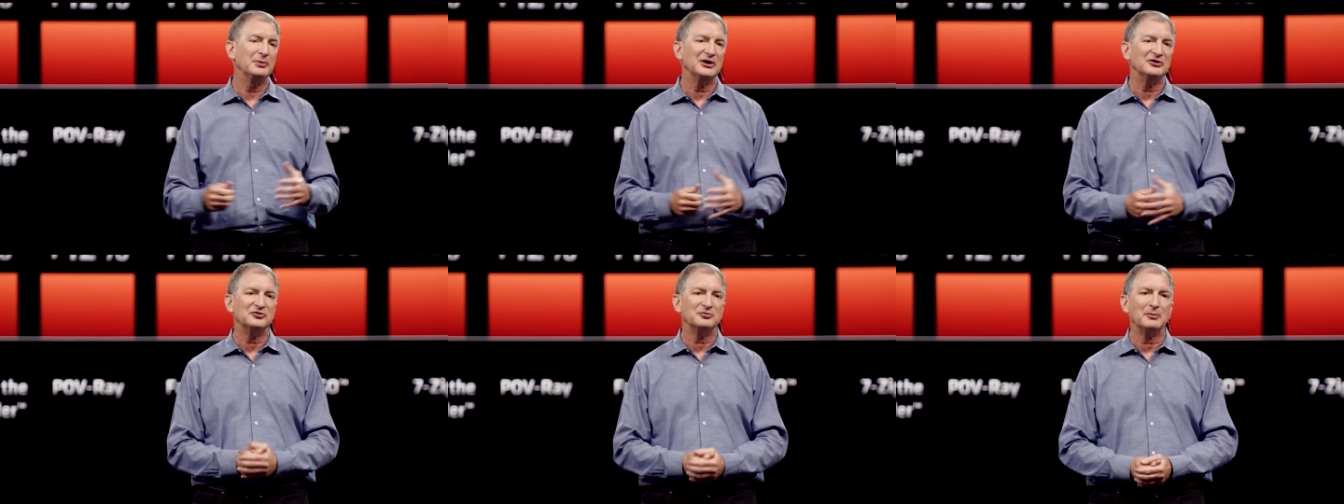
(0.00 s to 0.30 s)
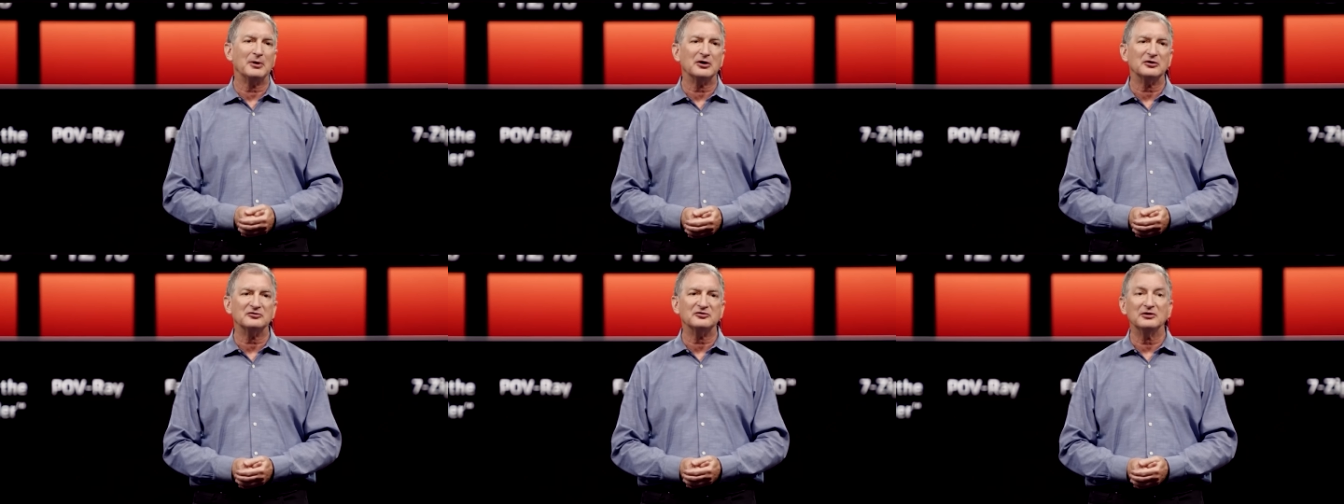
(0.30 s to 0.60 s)

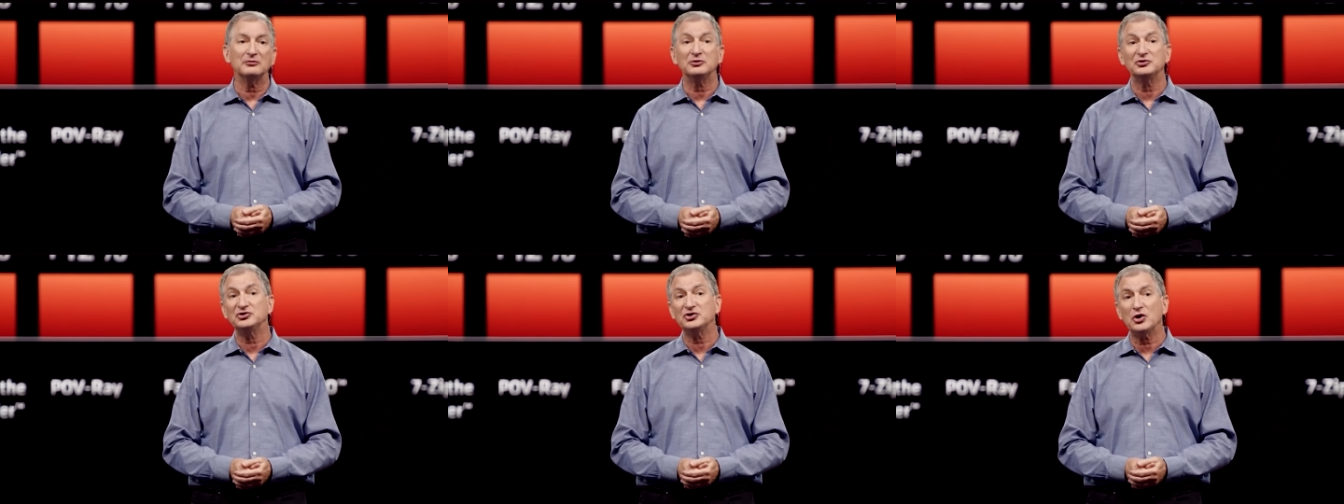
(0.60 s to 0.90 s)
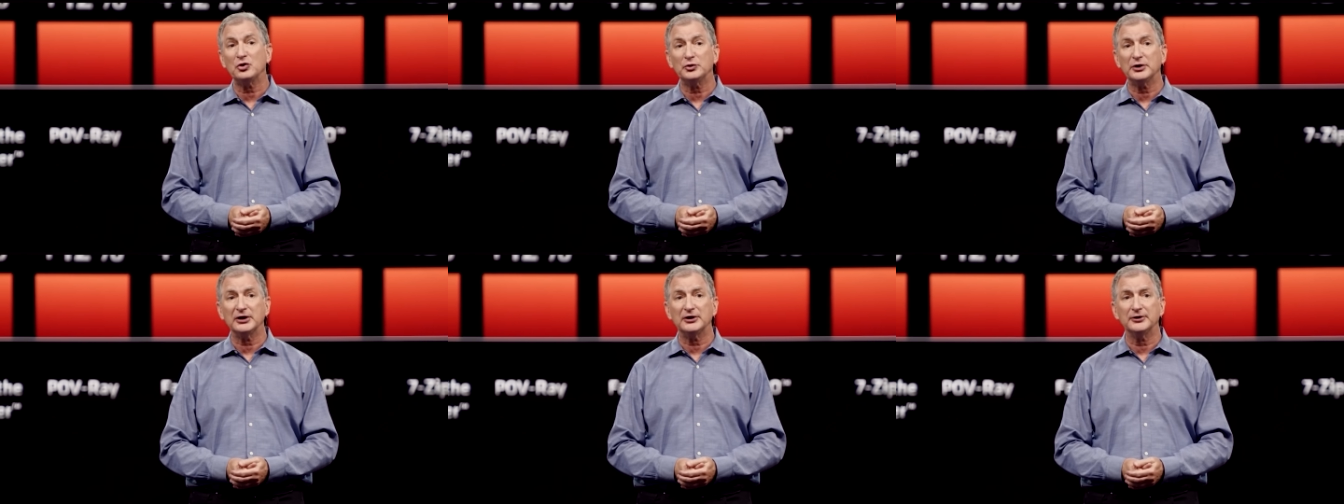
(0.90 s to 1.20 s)
similar.
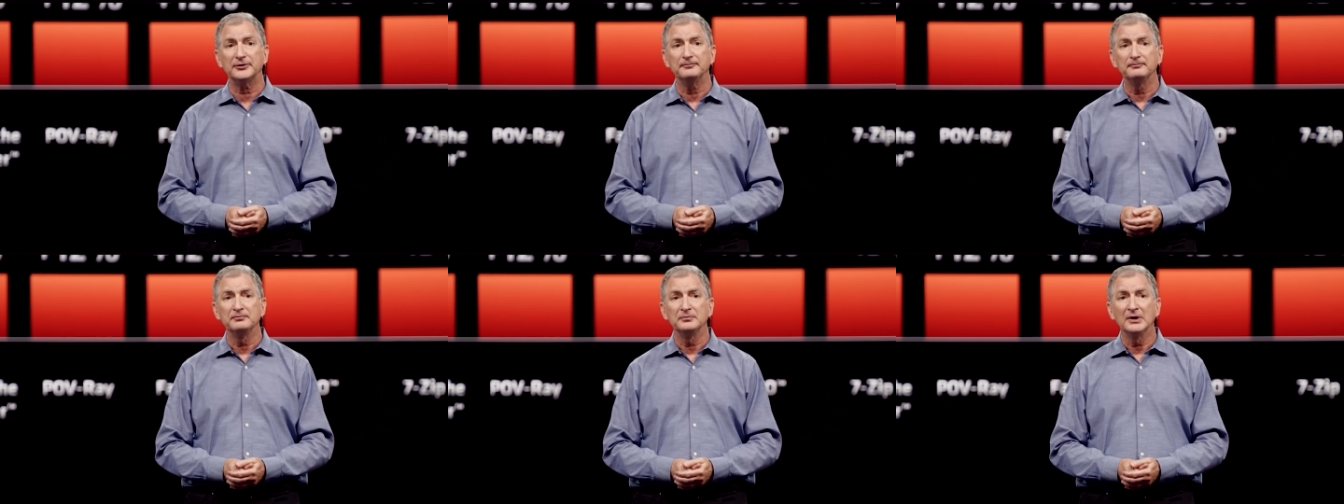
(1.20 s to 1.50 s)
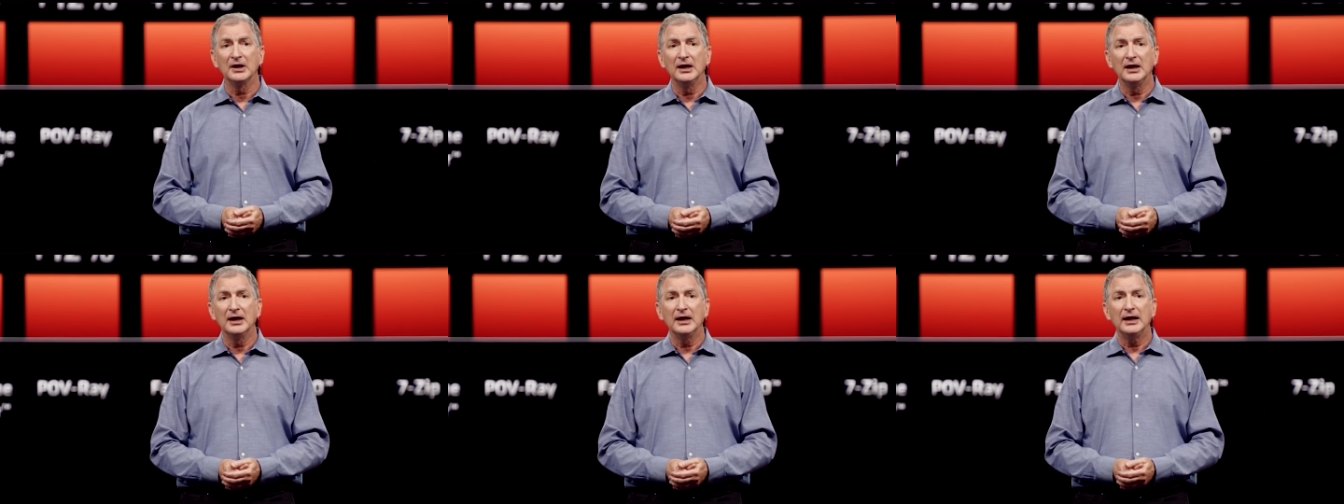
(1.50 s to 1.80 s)
So, for
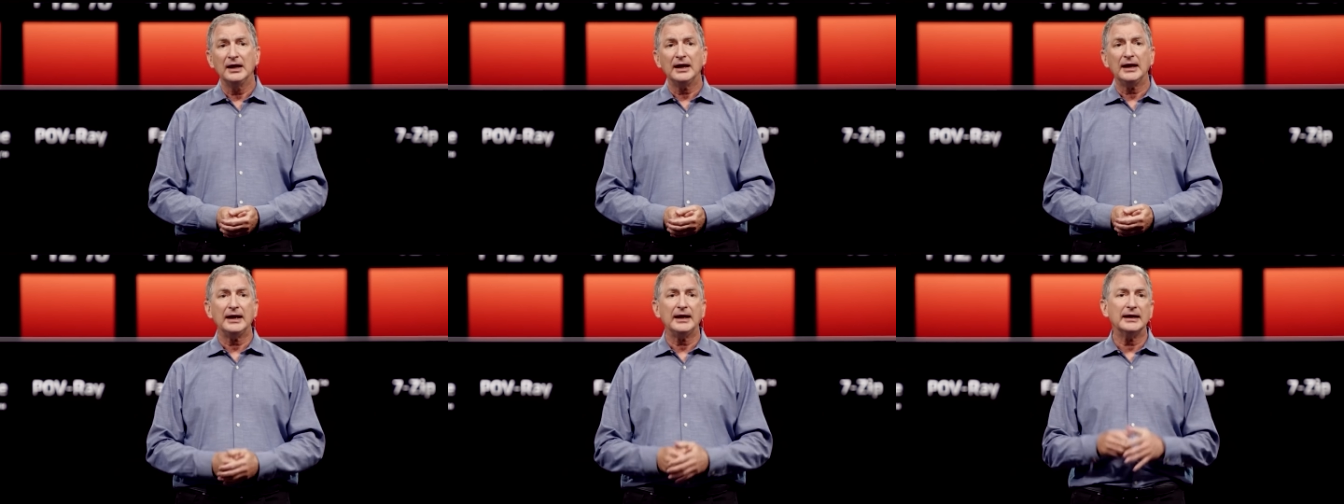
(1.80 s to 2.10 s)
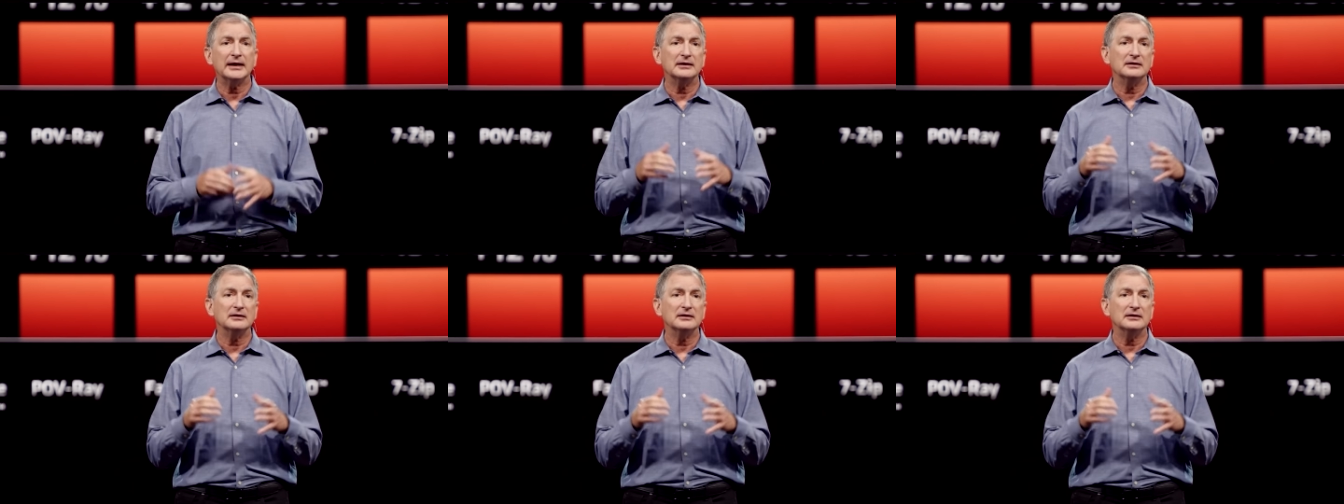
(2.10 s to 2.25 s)
example,